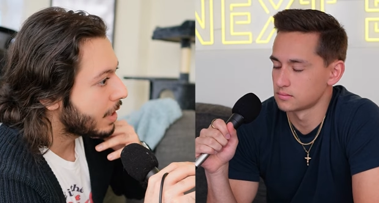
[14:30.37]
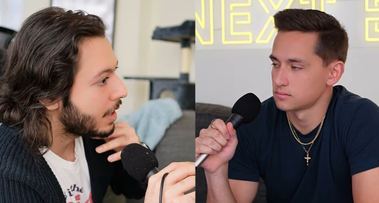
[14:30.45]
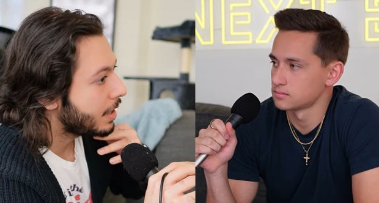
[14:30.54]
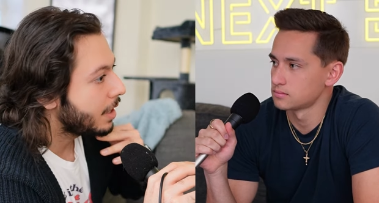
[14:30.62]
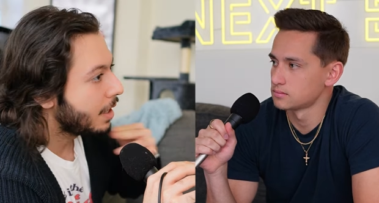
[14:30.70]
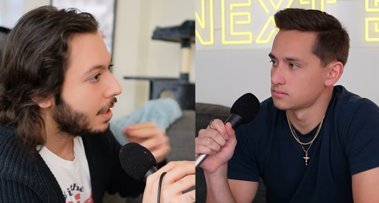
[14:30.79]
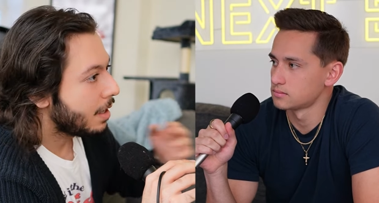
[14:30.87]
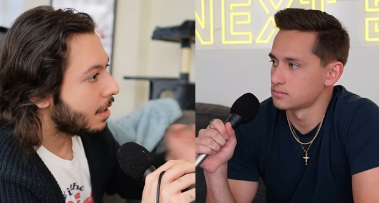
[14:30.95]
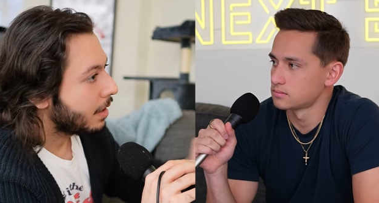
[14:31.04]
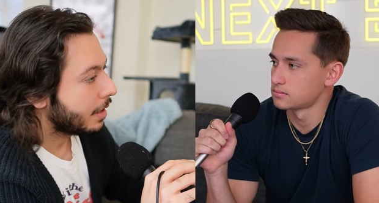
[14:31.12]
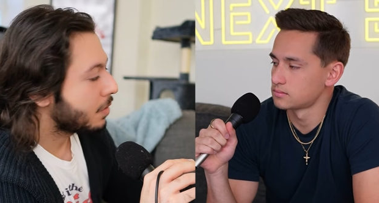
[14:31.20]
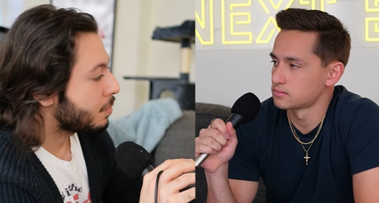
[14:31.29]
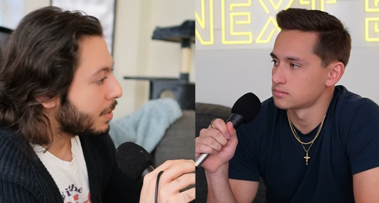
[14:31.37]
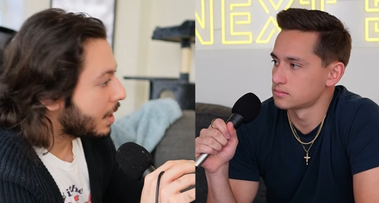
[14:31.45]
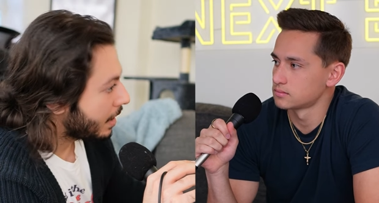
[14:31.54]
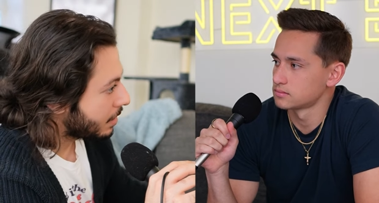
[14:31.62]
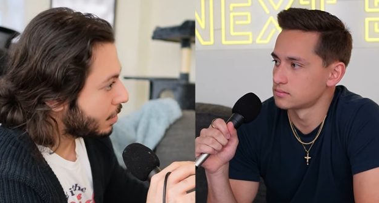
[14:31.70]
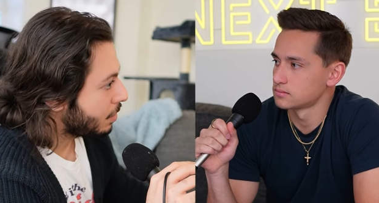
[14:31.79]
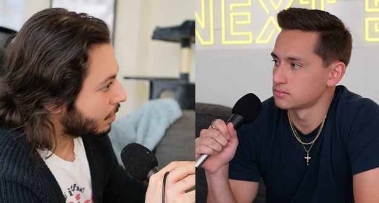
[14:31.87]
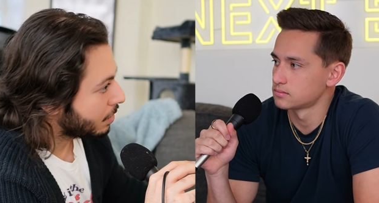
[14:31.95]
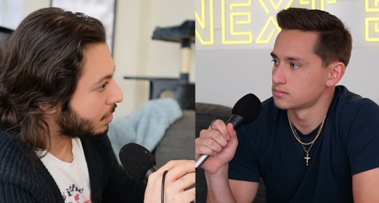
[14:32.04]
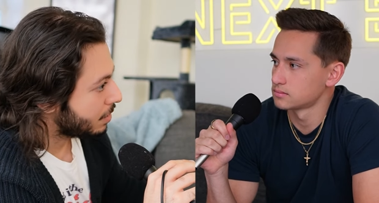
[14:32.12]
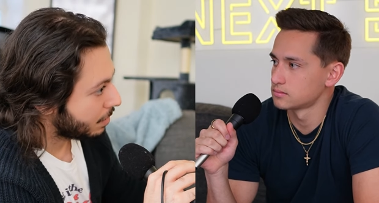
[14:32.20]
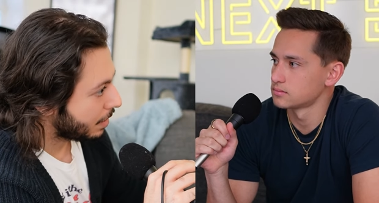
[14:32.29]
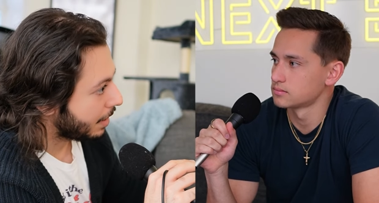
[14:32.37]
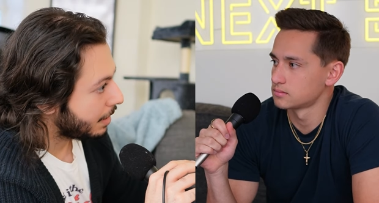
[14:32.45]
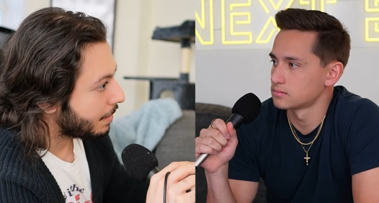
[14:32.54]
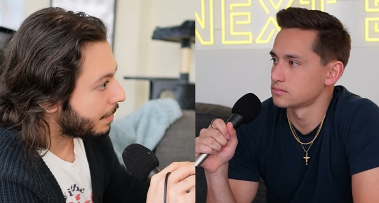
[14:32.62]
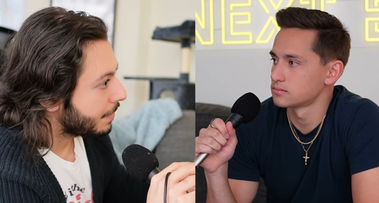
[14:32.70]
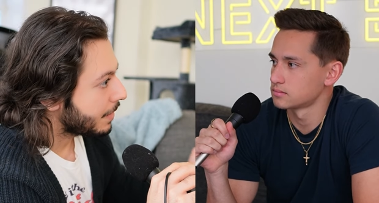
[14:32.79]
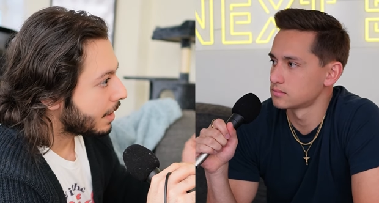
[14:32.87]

Speaker 1: a, like there's benign tumors, right?